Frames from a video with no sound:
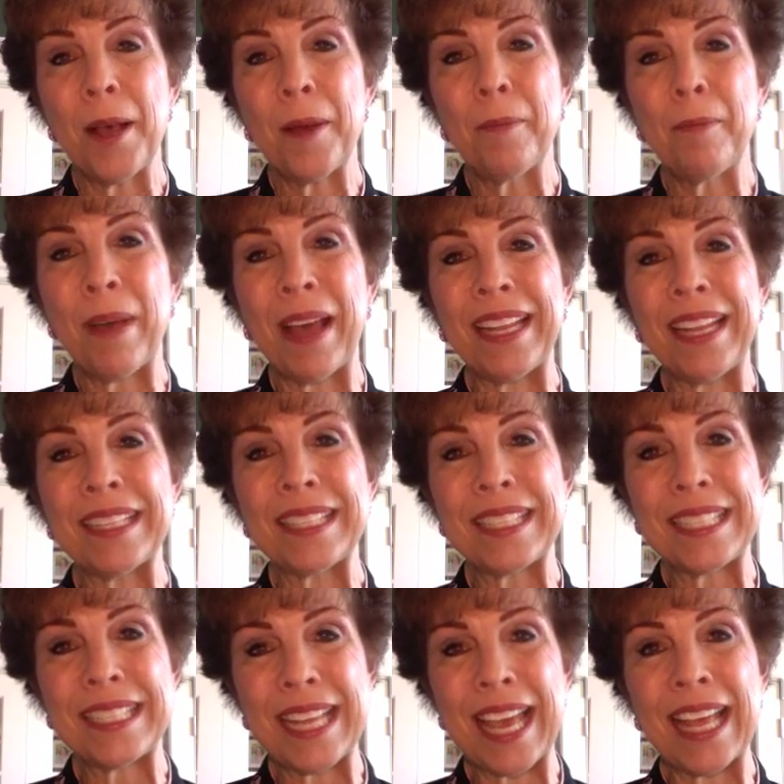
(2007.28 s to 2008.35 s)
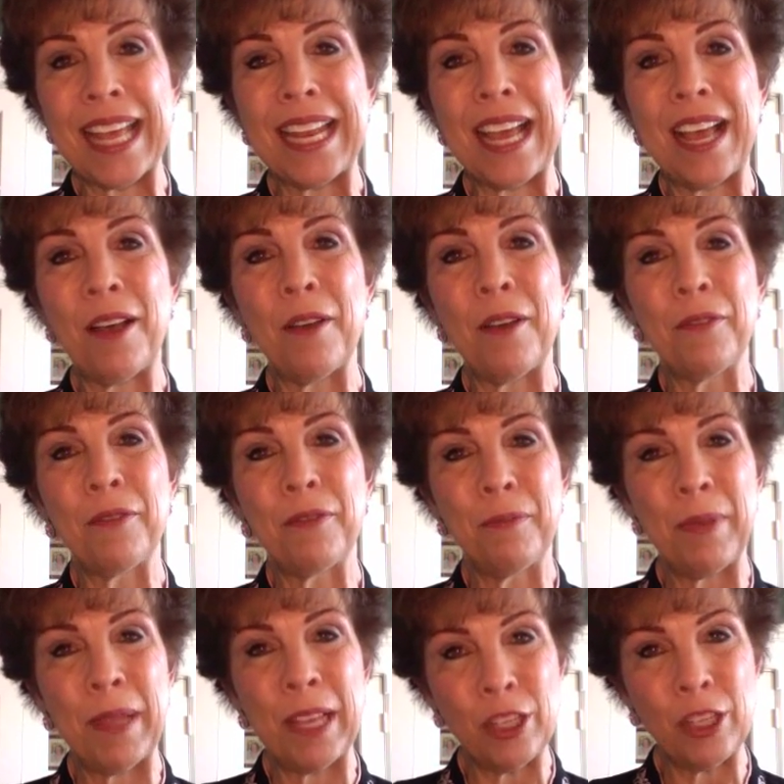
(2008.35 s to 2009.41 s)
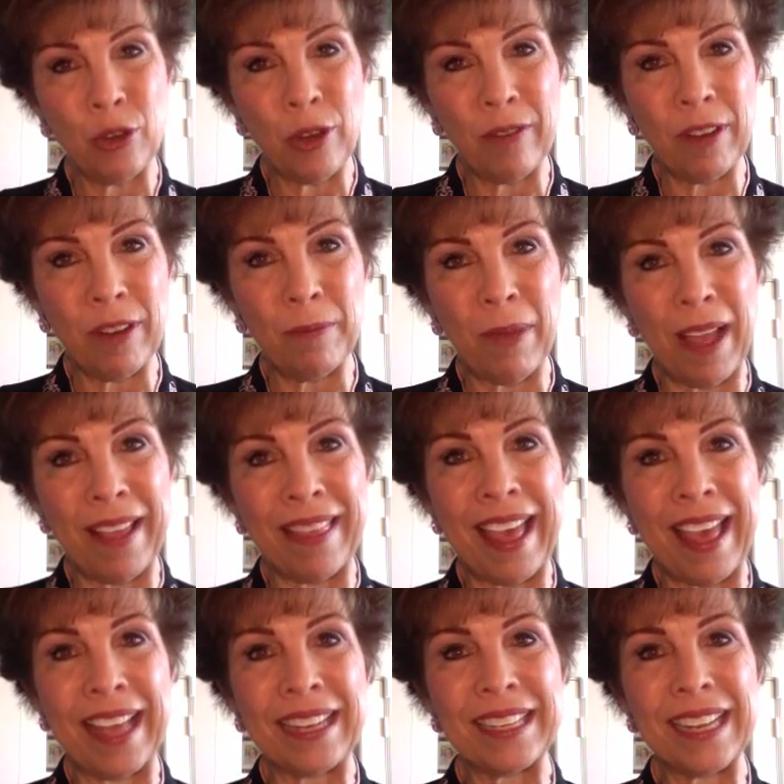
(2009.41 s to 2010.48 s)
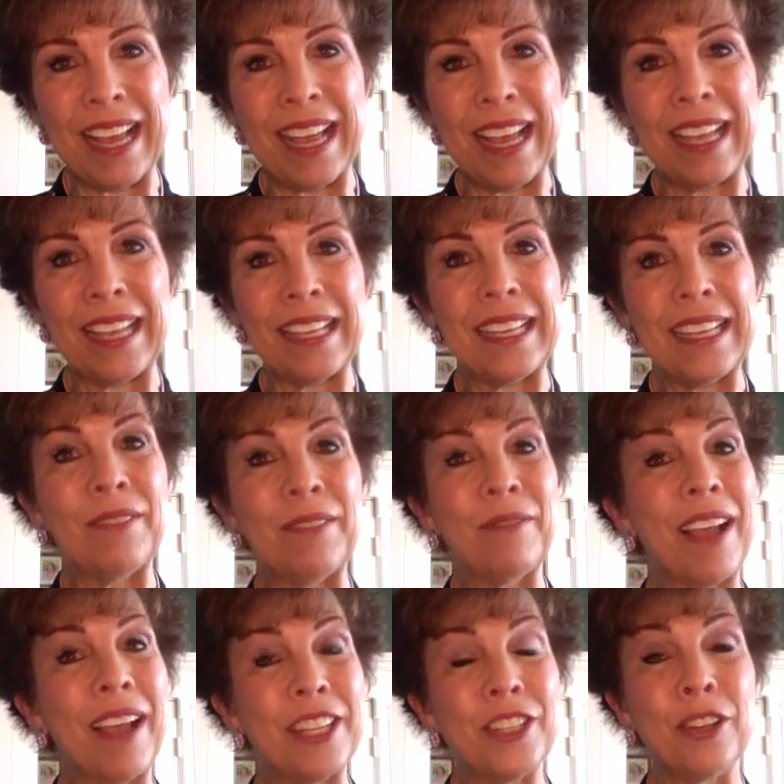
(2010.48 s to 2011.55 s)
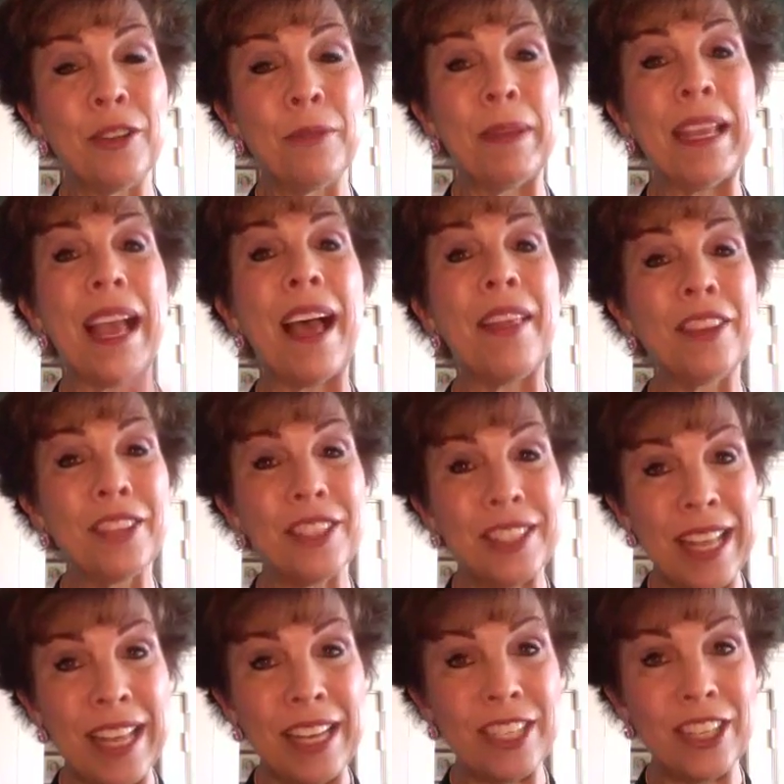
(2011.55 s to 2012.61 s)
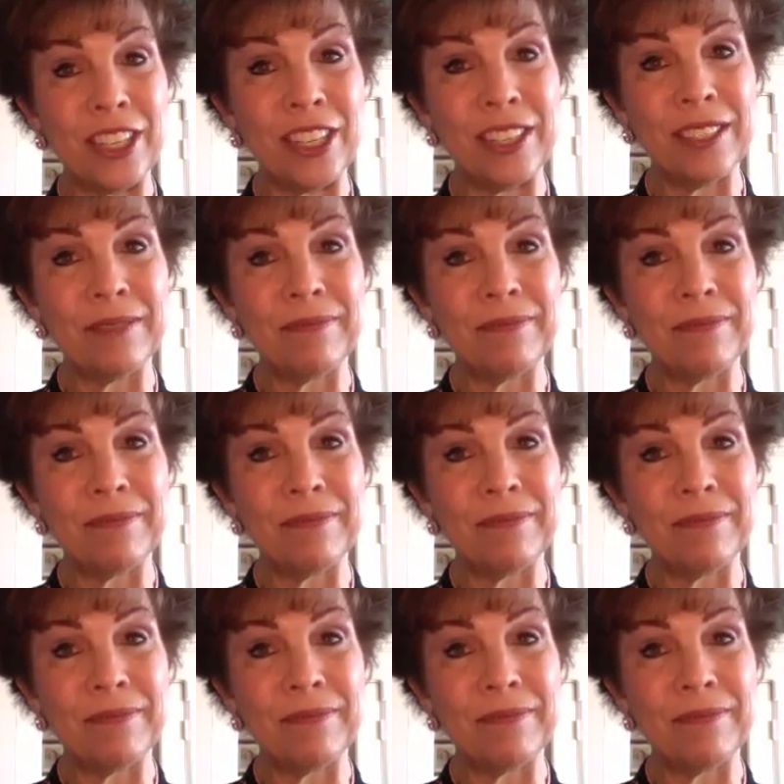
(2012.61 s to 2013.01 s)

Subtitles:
But instead of being driven by that, I invite you to be other-centered